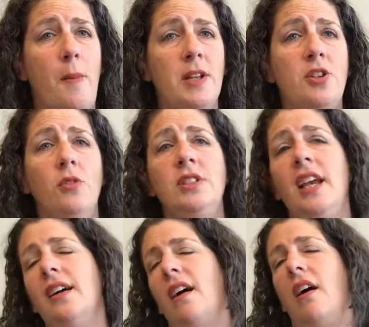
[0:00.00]
but don't
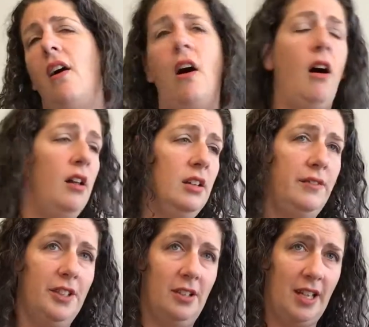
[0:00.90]
take all
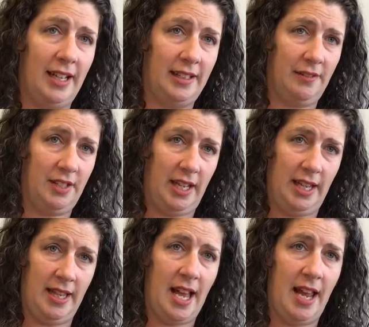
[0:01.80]
of your electives
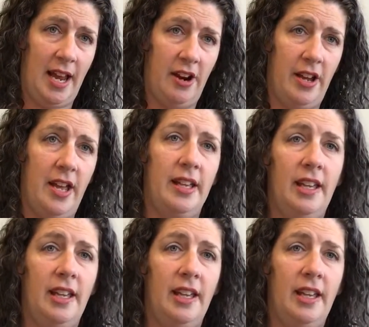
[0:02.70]
in that area.